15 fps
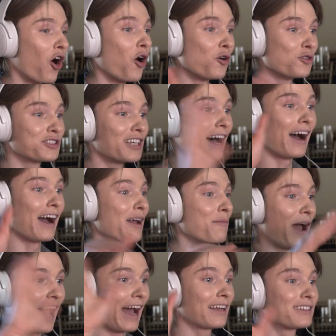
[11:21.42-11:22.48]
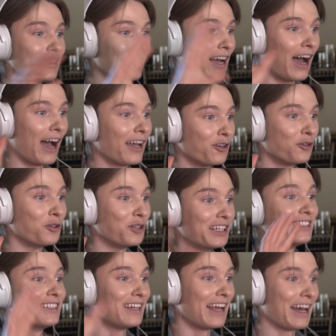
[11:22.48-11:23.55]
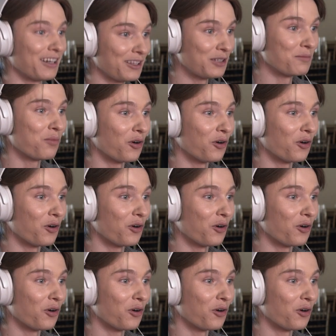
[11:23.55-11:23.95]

all-time acting idol is Natalie